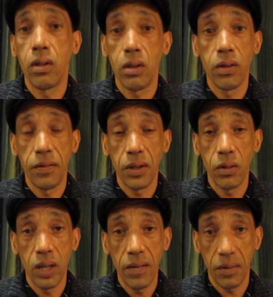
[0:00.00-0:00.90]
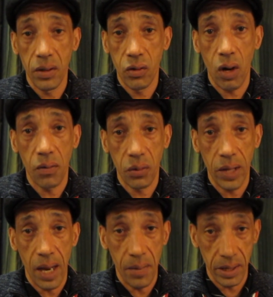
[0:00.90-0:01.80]
do a few leaflet drops with
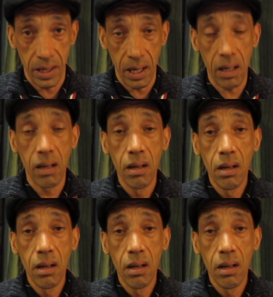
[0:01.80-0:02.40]
them and that.